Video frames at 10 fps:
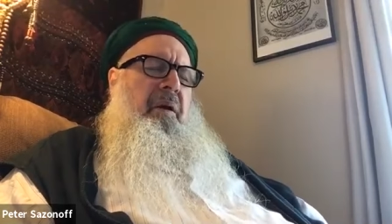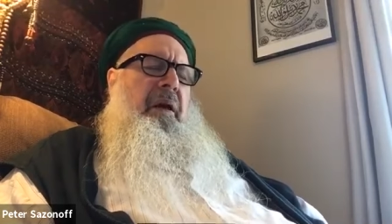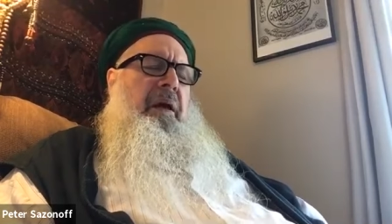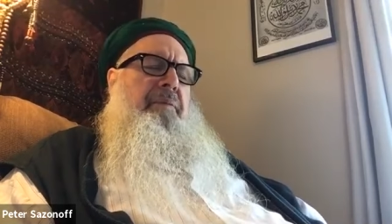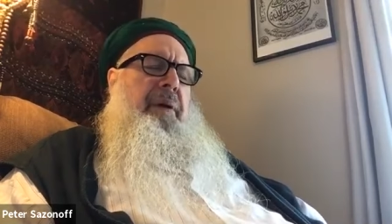
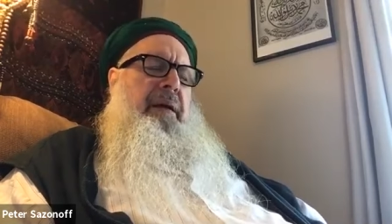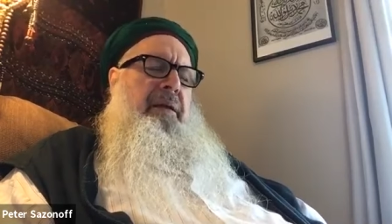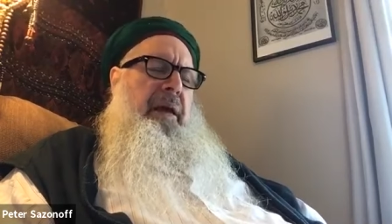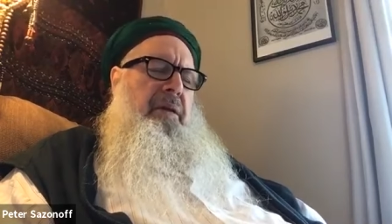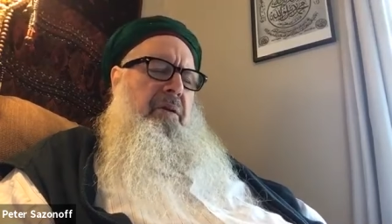and pay
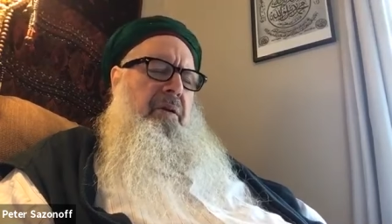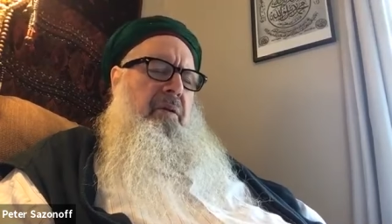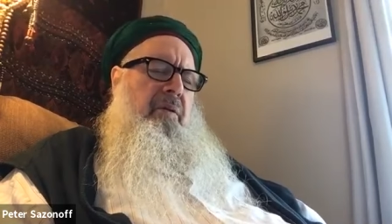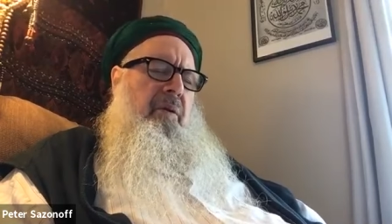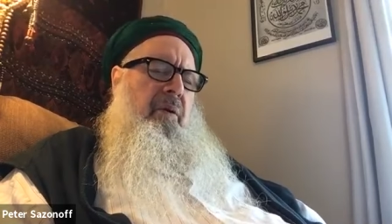
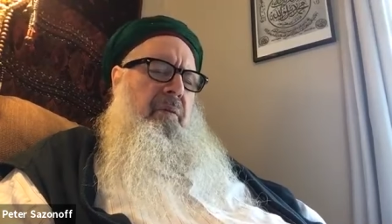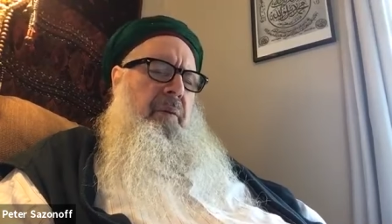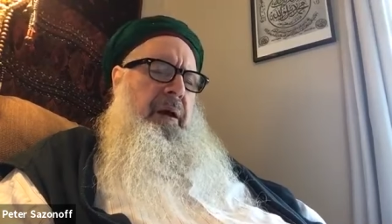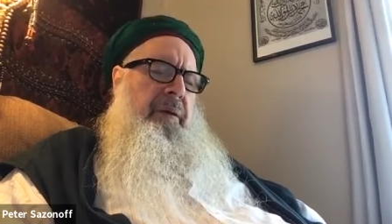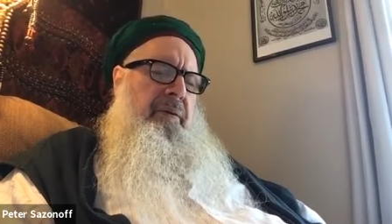attention to your
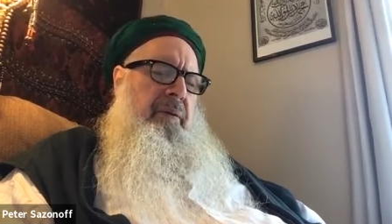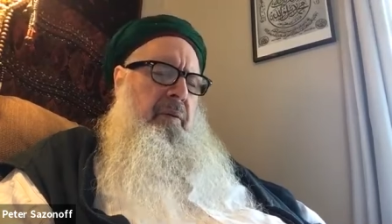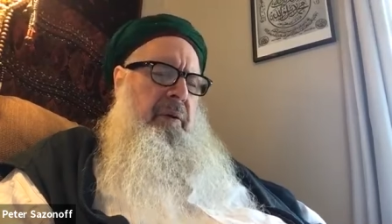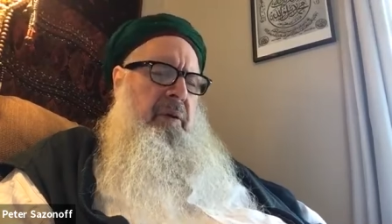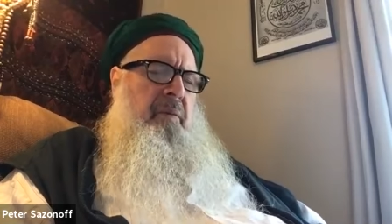breath.
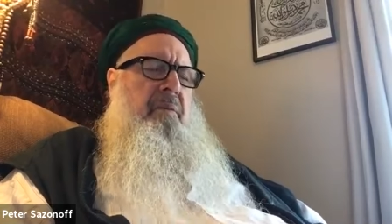Three.